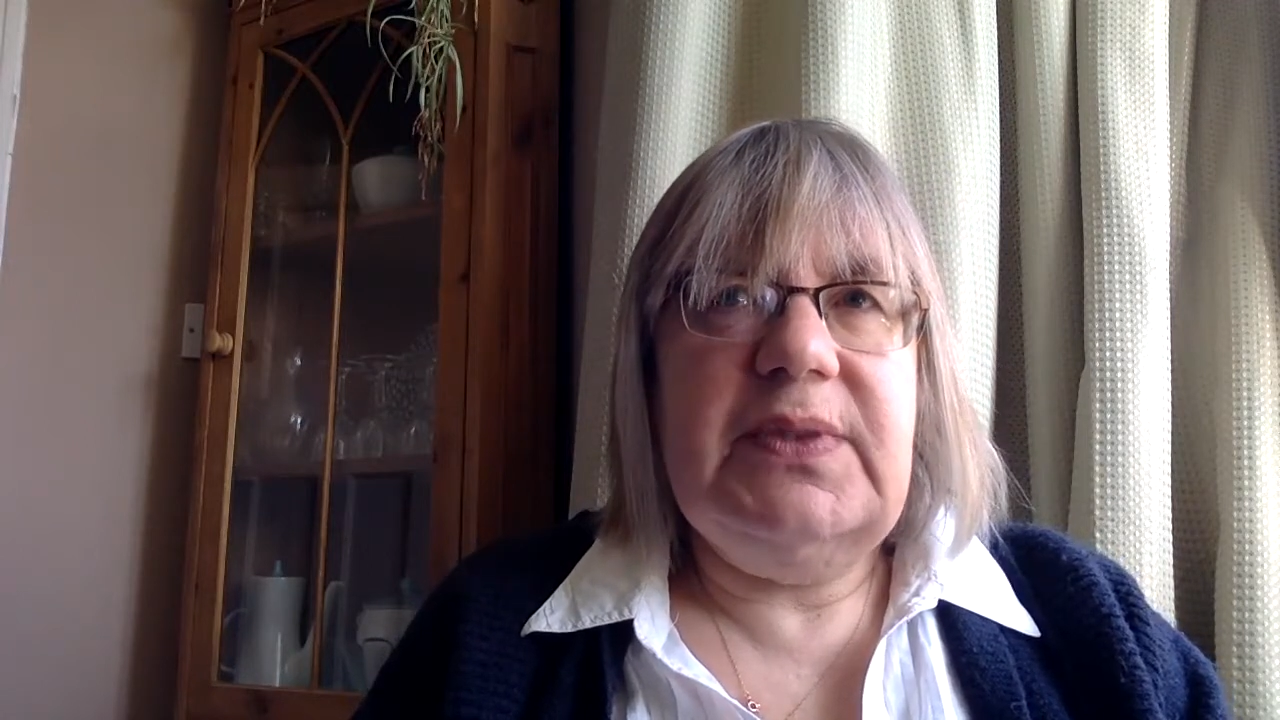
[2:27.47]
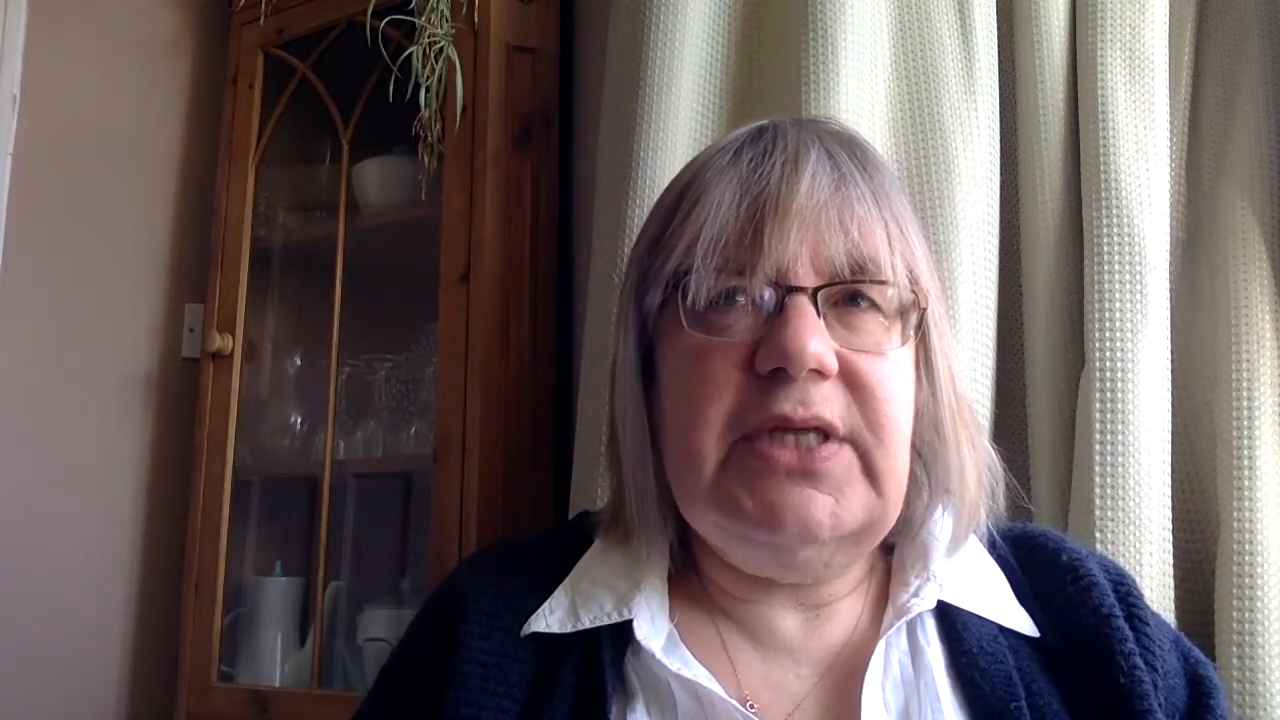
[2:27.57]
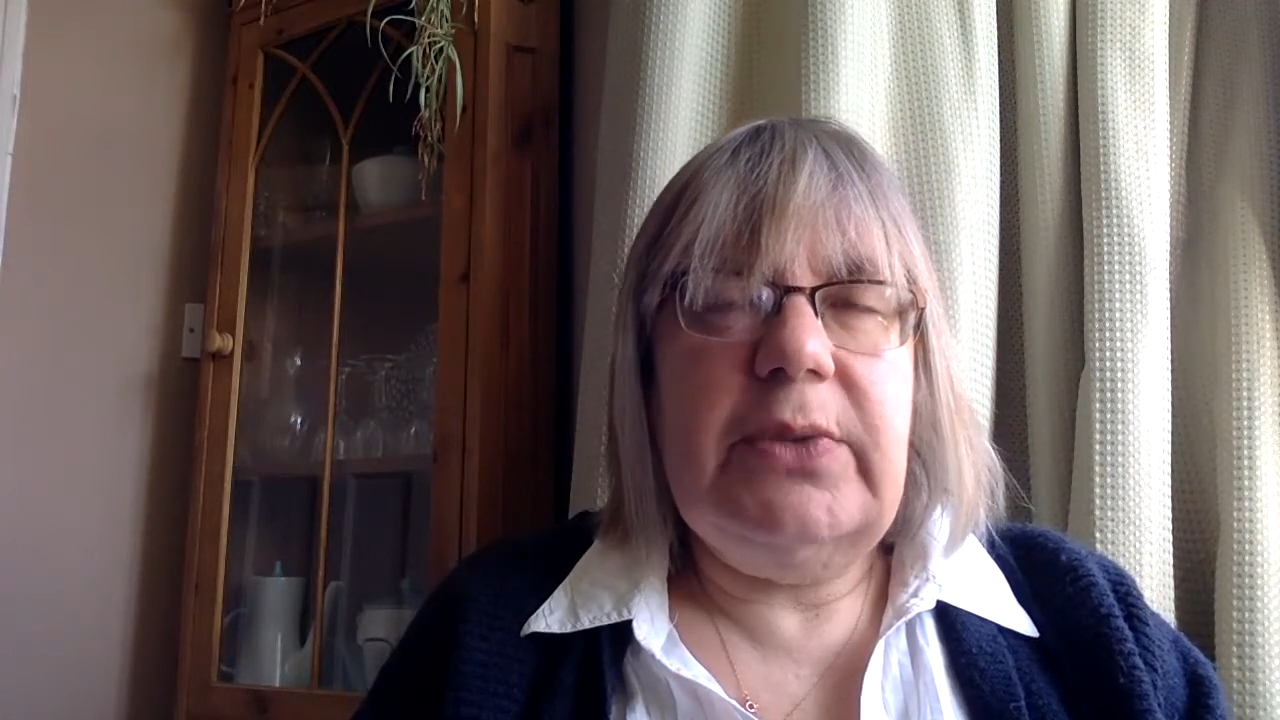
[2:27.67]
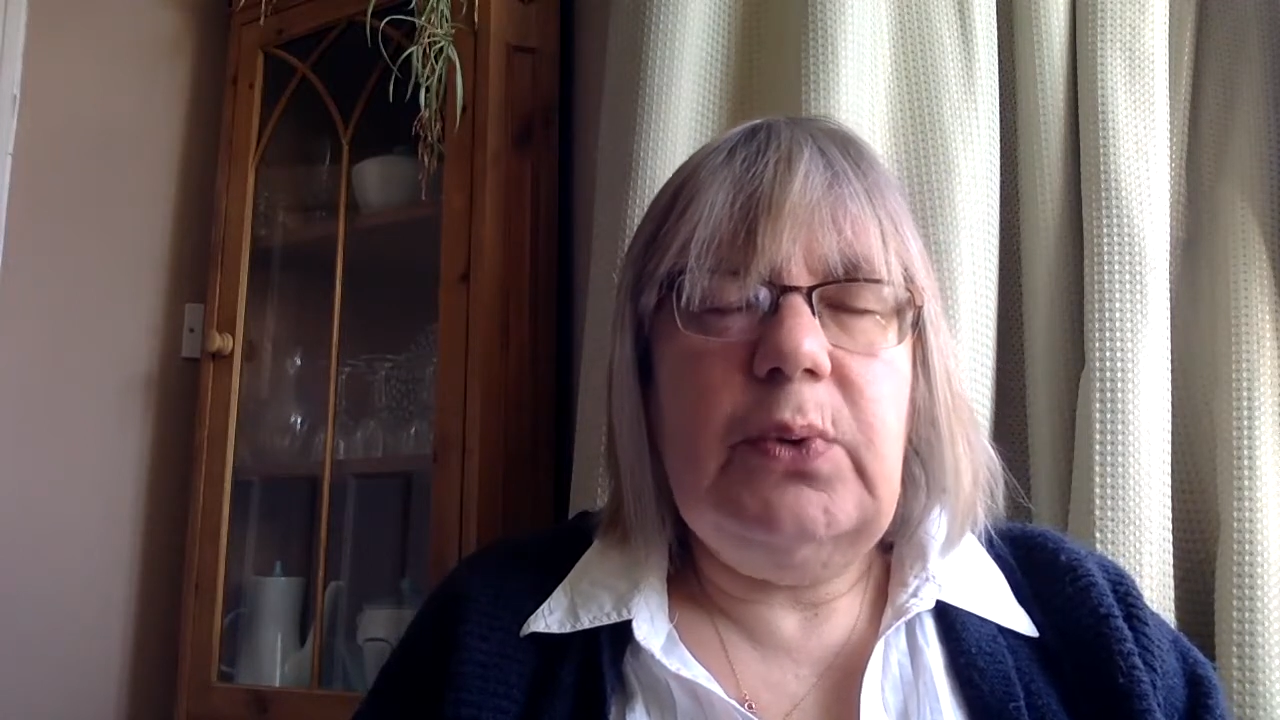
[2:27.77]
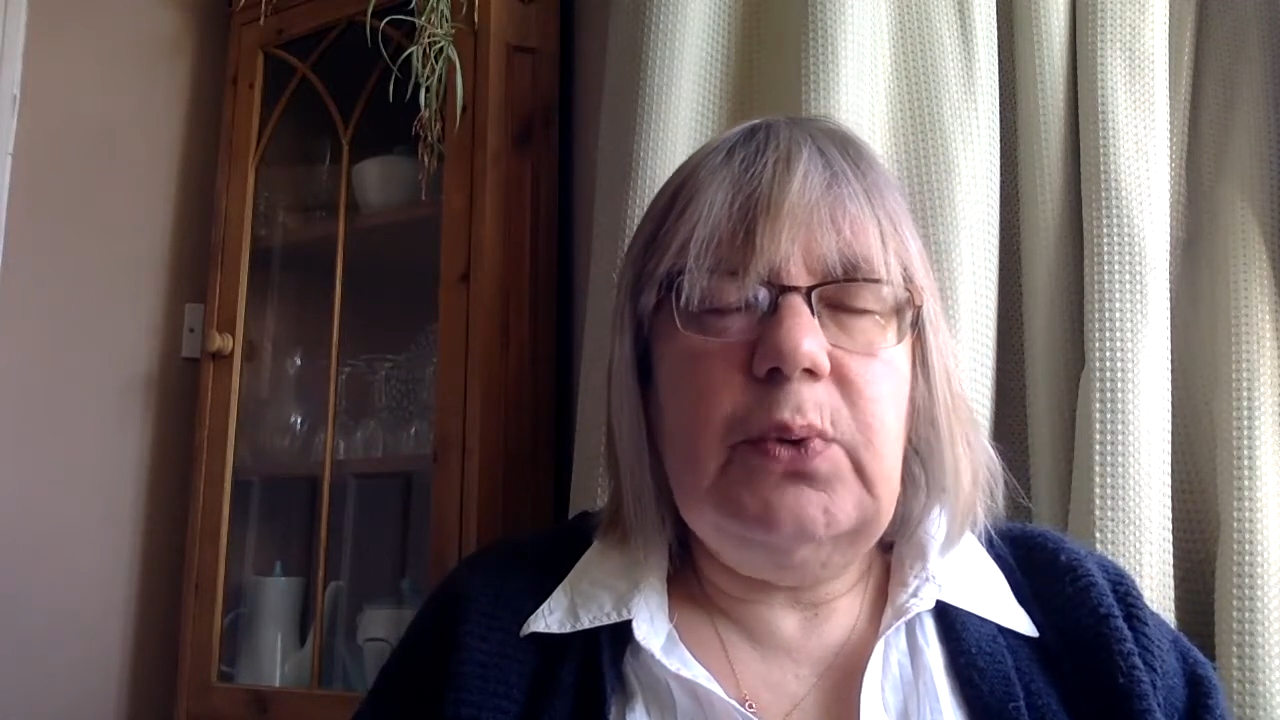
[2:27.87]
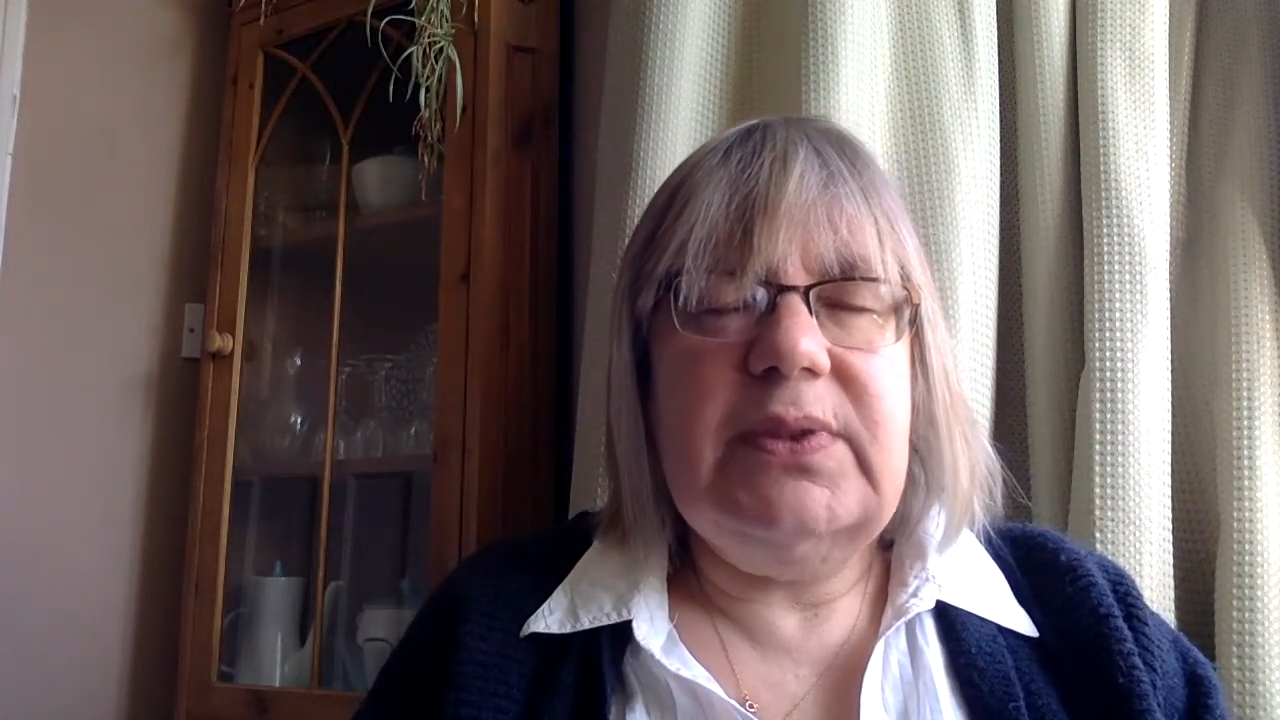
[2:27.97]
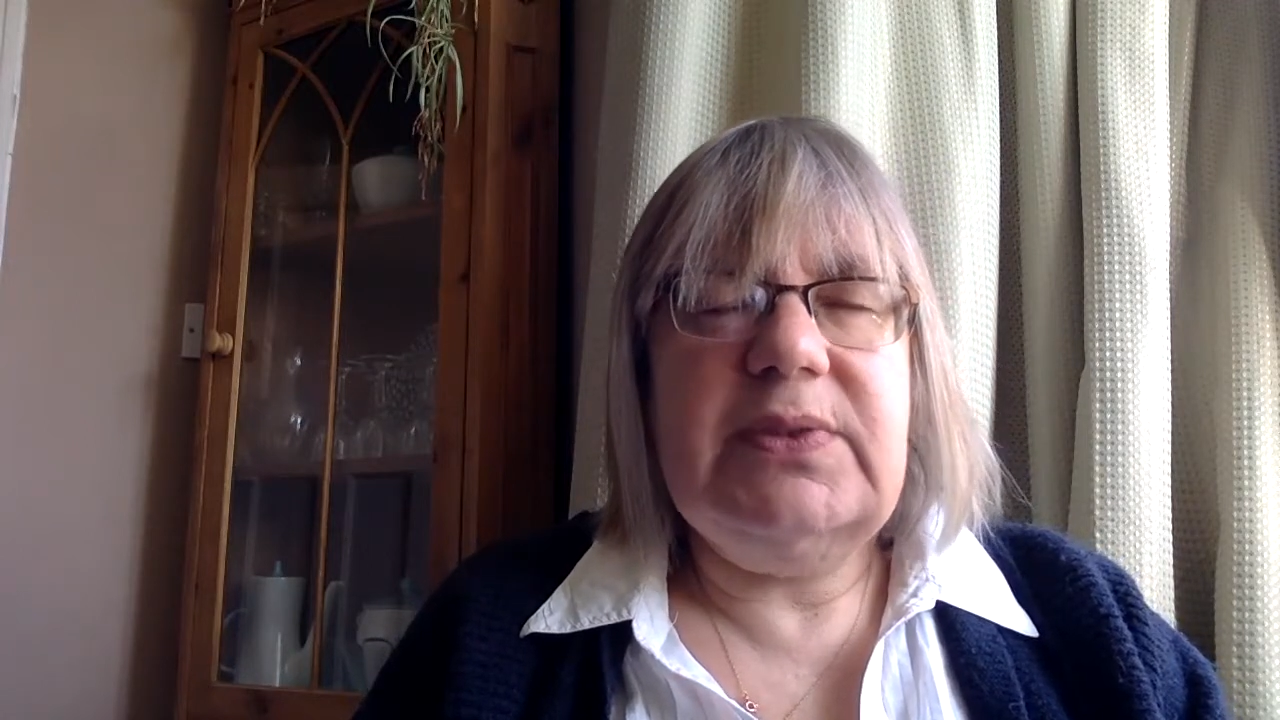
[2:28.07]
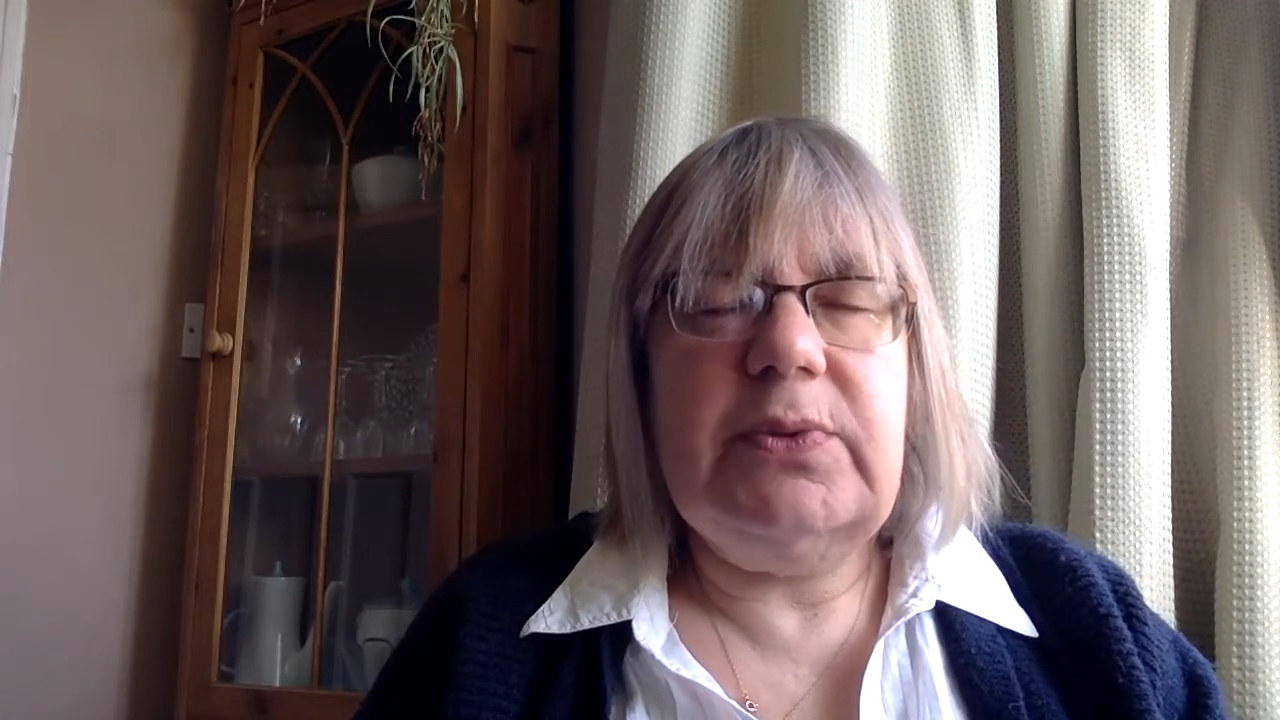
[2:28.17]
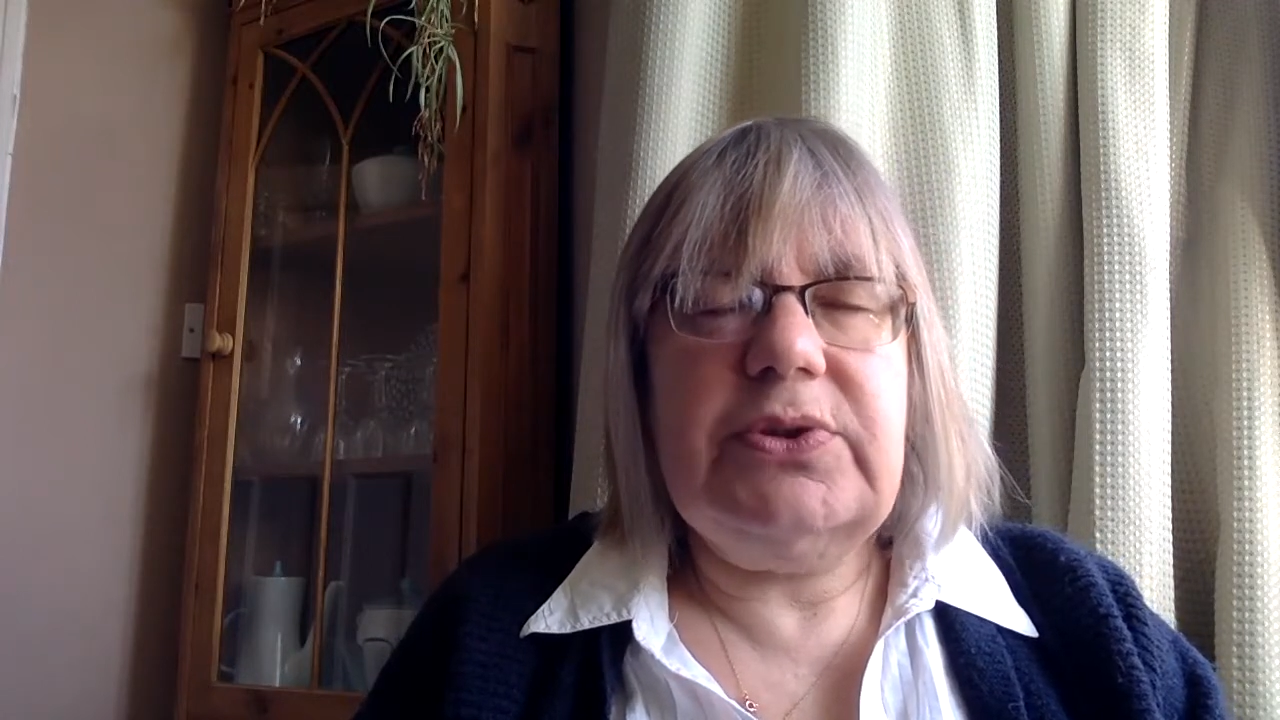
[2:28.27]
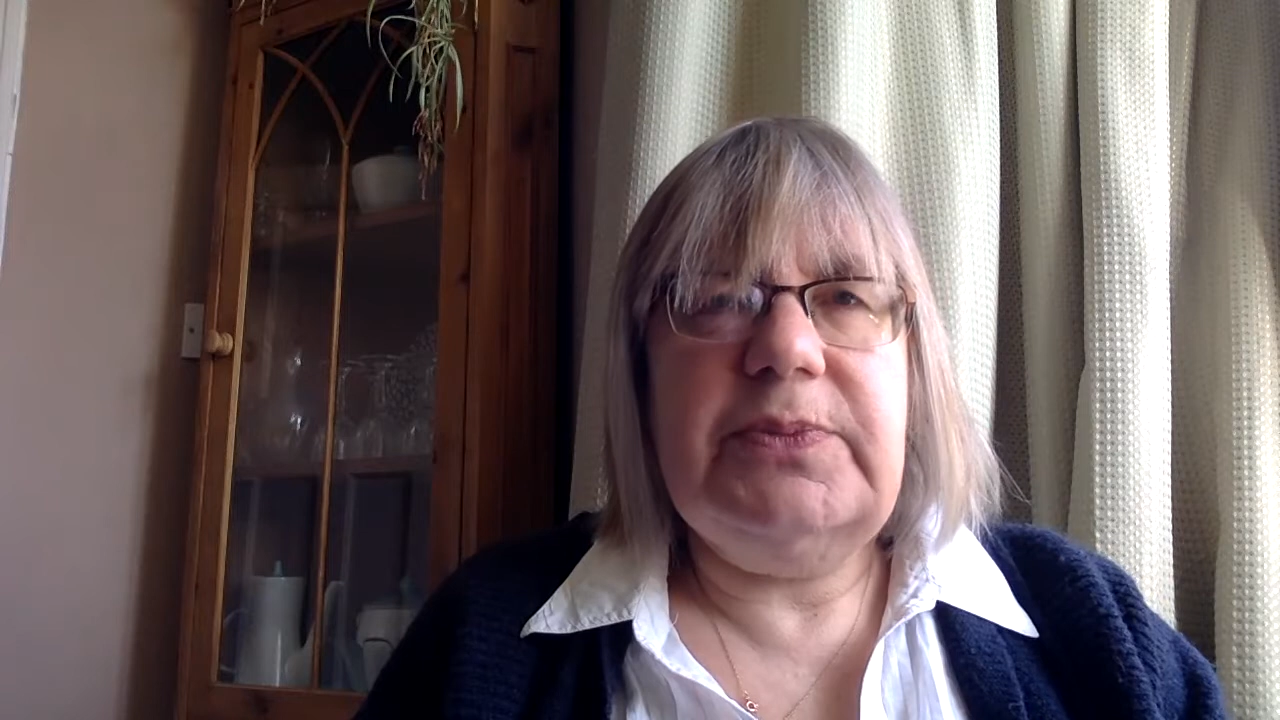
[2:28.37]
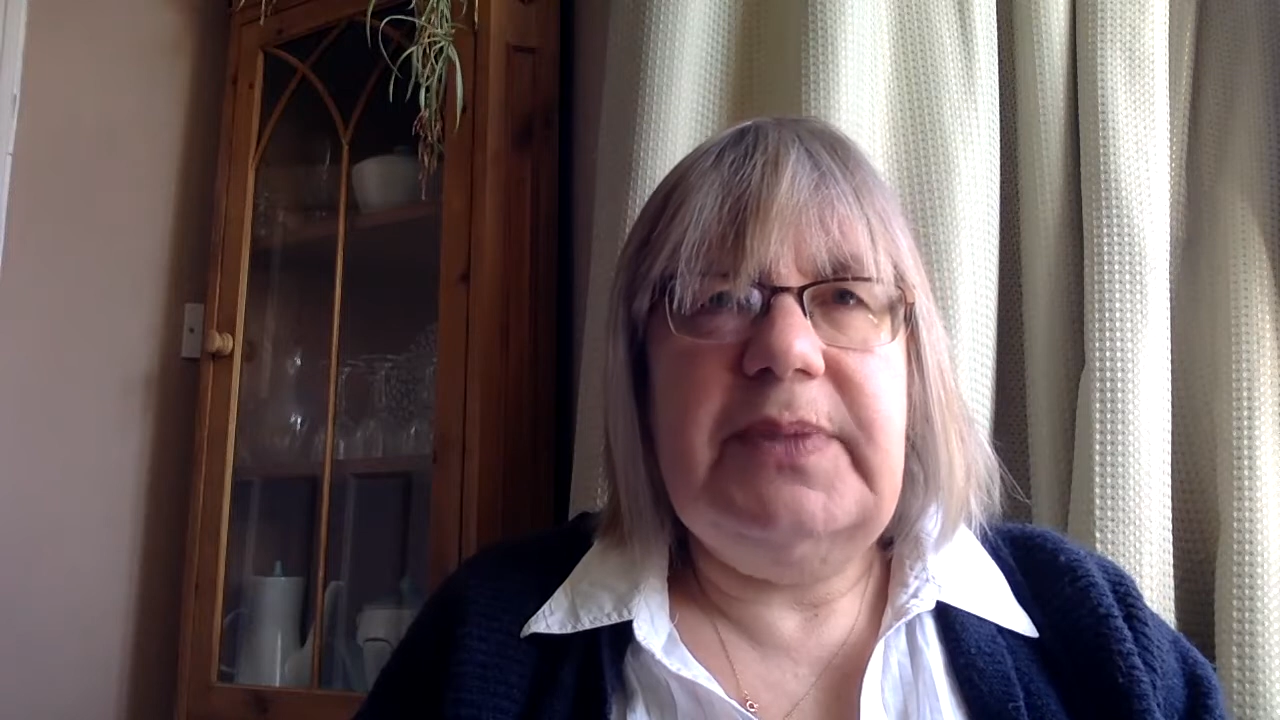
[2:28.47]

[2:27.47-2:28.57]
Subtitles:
we don't always want to